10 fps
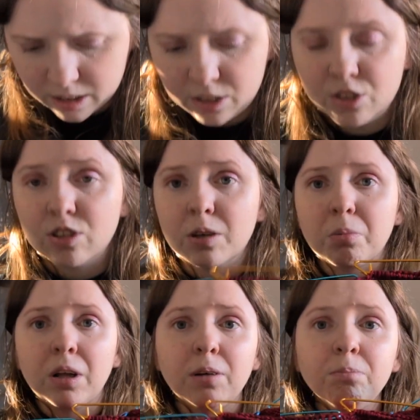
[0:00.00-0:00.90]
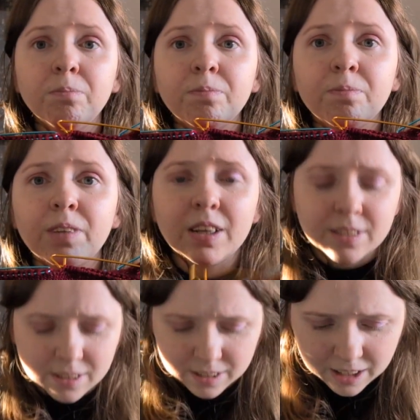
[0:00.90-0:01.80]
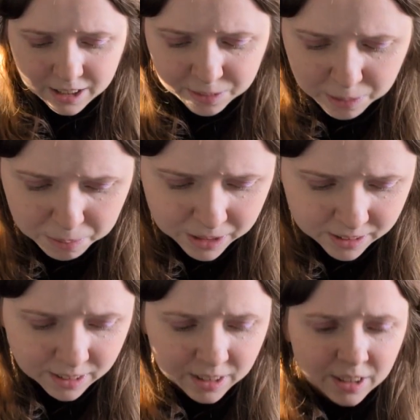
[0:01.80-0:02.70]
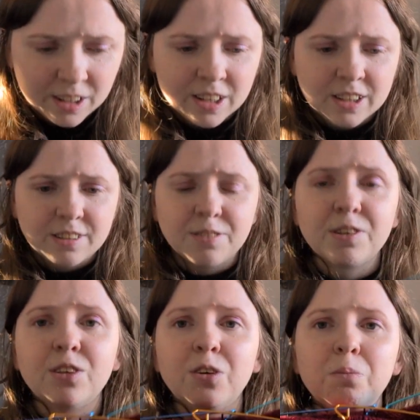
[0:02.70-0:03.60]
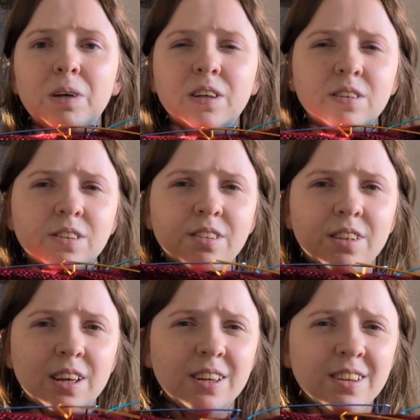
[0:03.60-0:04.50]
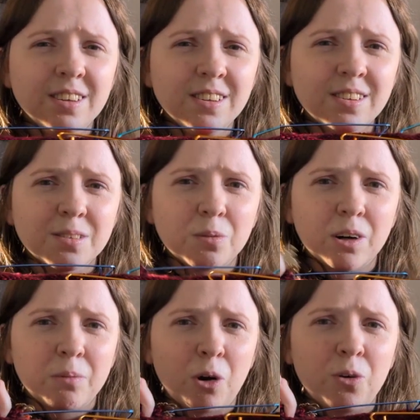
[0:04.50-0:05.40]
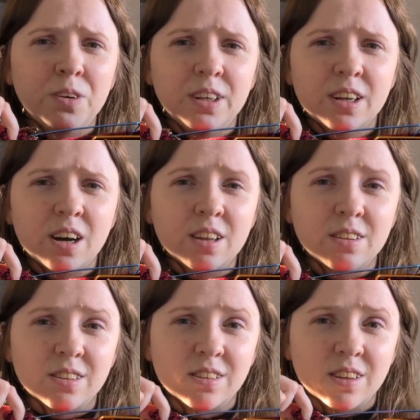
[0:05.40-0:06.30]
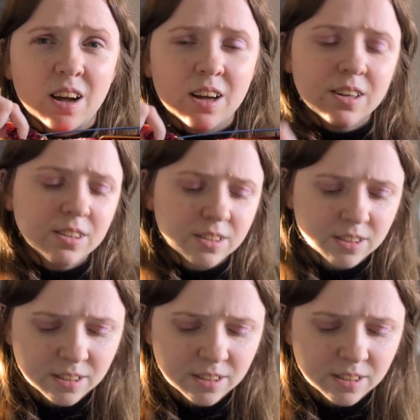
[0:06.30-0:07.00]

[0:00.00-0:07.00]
Sugarplum. It's a kind of a bit difficult because these where I'm holding are the sides,